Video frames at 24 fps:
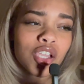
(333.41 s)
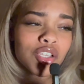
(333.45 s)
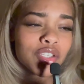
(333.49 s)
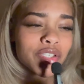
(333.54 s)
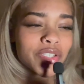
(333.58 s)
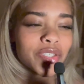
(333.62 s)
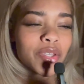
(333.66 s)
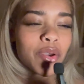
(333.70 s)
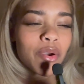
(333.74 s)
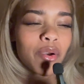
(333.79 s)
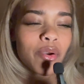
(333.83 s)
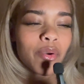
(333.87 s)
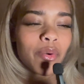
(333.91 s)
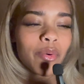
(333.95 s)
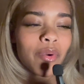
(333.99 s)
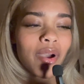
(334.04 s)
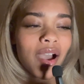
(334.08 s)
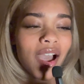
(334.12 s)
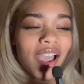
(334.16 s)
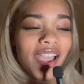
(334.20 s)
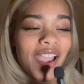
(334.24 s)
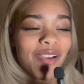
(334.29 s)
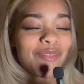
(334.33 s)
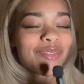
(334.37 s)
So
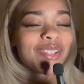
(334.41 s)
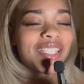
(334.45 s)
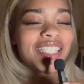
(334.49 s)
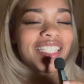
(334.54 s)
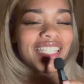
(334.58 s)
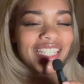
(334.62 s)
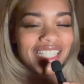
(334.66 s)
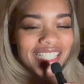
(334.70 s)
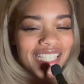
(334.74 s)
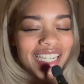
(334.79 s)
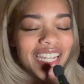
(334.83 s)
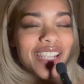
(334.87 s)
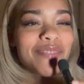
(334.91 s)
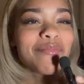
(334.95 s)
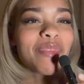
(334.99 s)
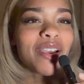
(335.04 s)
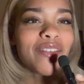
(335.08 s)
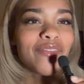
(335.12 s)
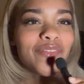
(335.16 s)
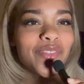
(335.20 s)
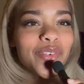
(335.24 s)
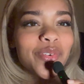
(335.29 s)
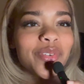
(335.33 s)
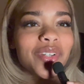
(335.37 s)
I was seasoning
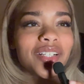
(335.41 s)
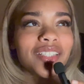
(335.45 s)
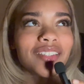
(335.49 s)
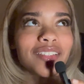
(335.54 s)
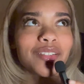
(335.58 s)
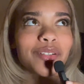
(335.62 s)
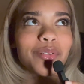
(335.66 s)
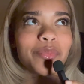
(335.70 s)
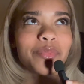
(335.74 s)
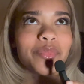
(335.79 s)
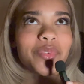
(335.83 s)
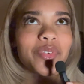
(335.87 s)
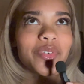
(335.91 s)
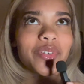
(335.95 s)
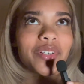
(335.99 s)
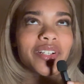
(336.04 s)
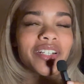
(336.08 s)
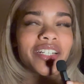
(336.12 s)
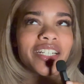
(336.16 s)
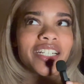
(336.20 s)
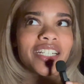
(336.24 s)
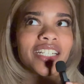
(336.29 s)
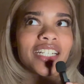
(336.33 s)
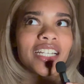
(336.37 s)
my food a little
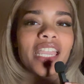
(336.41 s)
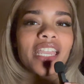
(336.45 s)
more.